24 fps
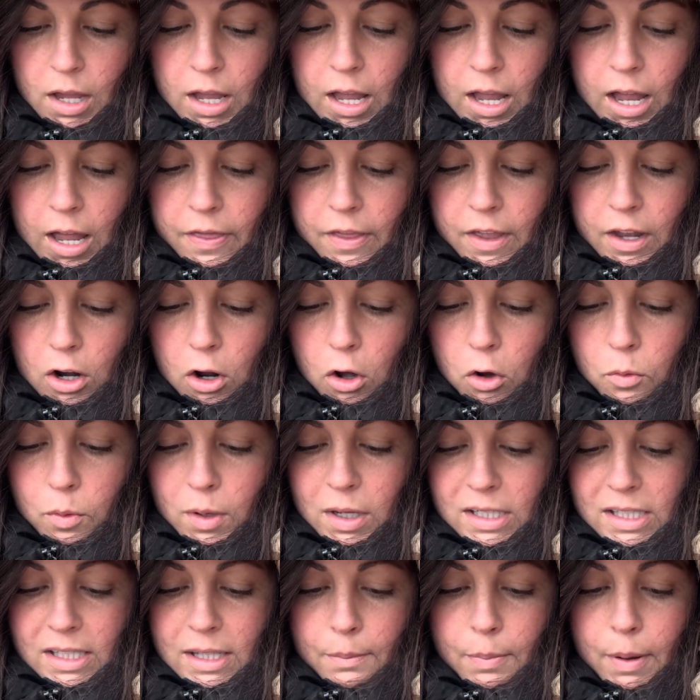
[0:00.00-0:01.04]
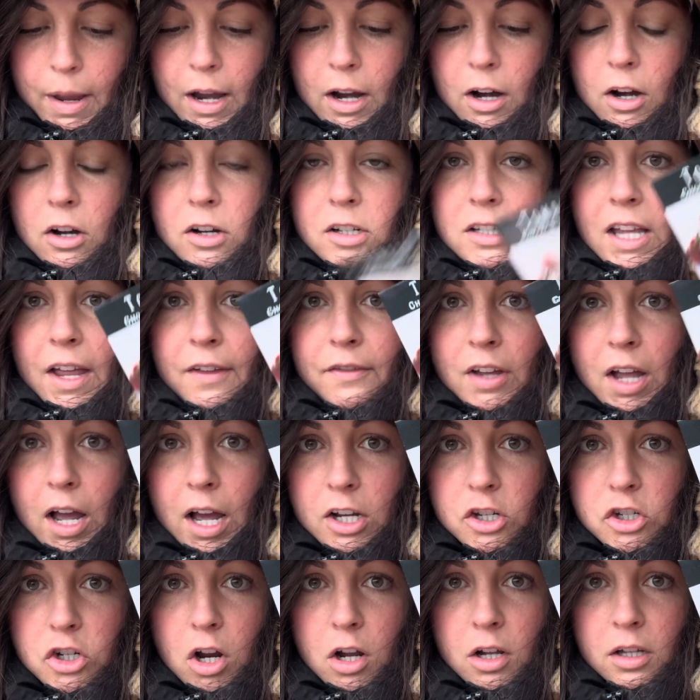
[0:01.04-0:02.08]
And then always the pears. I've got
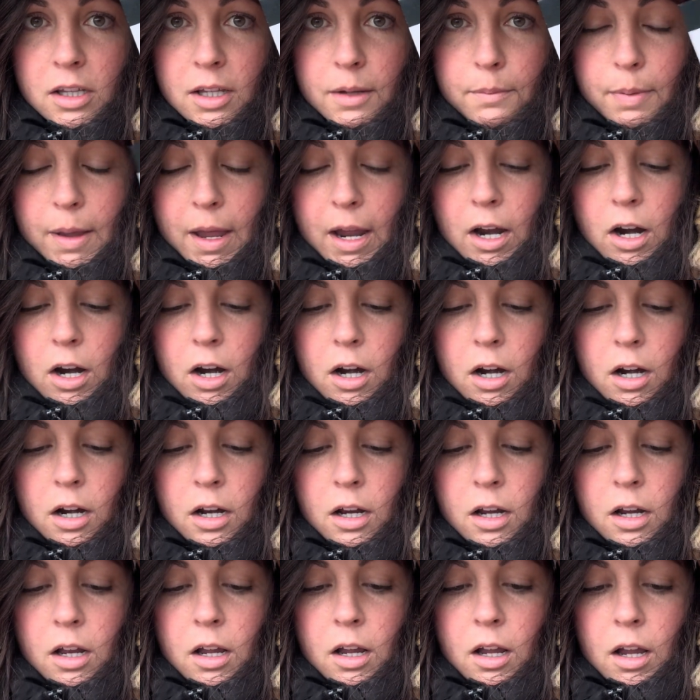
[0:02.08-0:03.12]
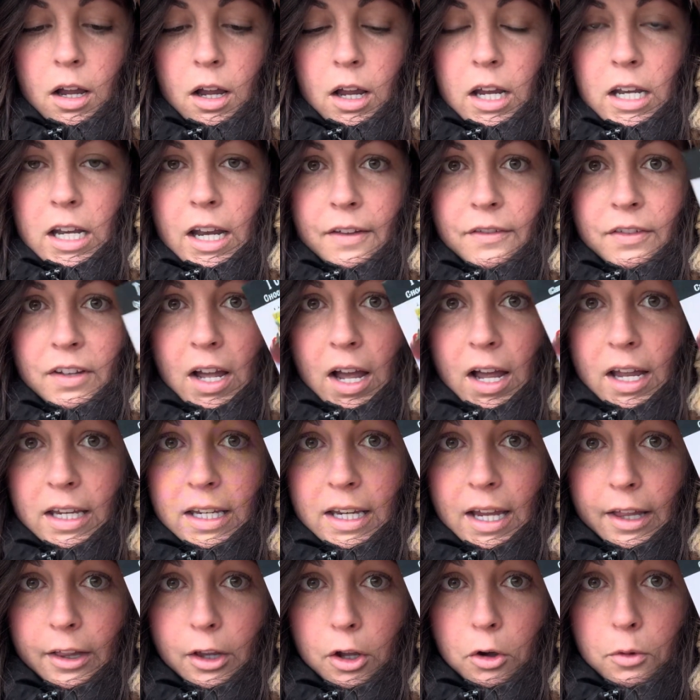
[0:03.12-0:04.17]
chocolate pear and I've got
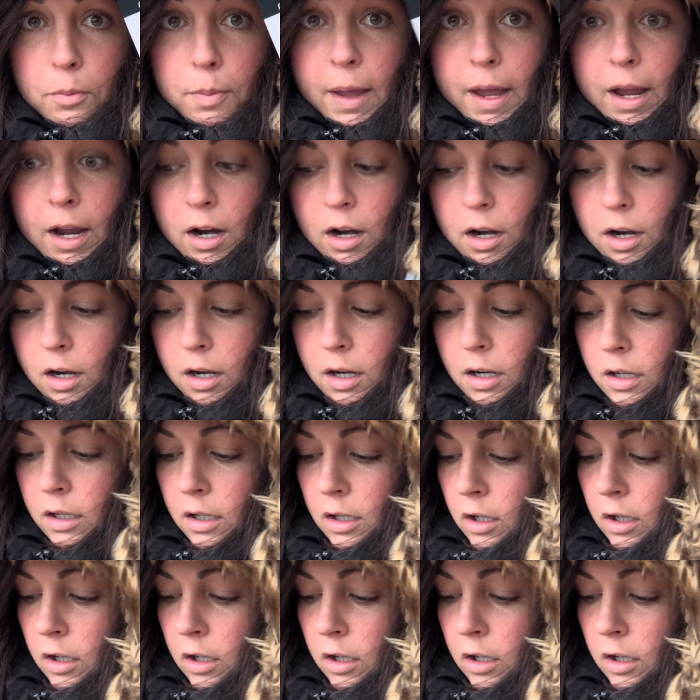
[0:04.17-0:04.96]
yellow pear.